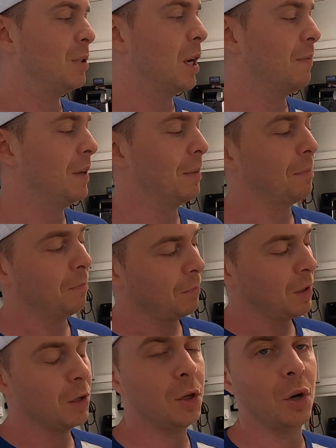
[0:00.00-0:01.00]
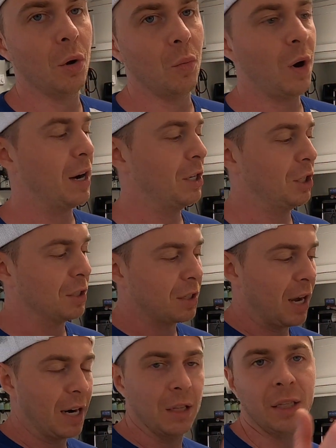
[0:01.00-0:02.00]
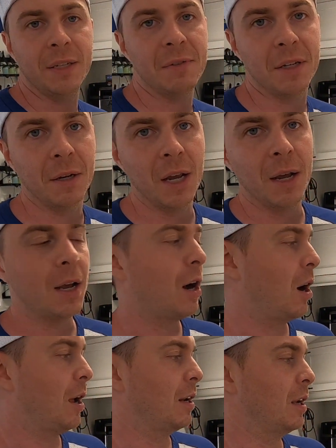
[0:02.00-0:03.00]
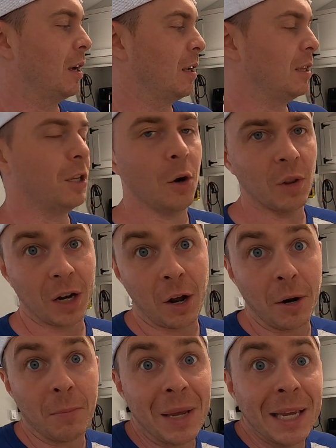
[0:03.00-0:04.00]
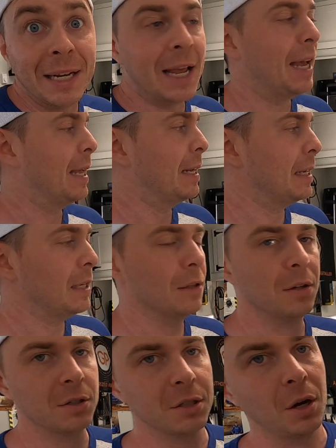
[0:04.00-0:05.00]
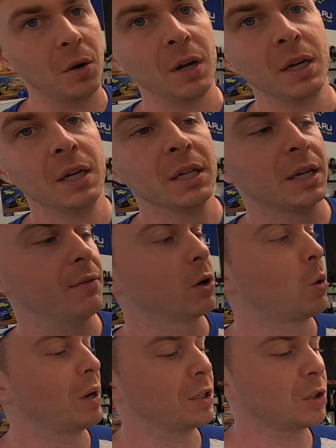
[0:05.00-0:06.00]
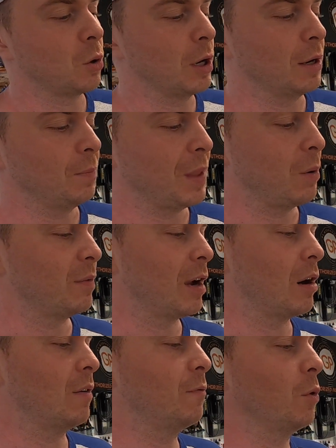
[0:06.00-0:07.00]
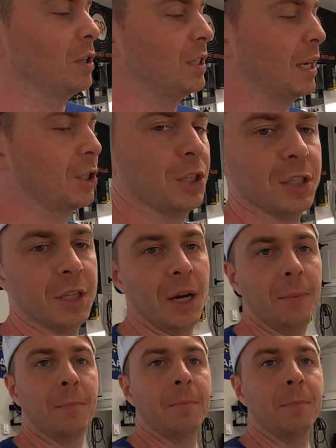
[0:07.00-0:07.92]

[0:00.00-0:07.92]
of it. You don't wanna just kind of leave it on a, you know, like on a pinhead either. So give it a quick squirt and we've got our 4 sections there.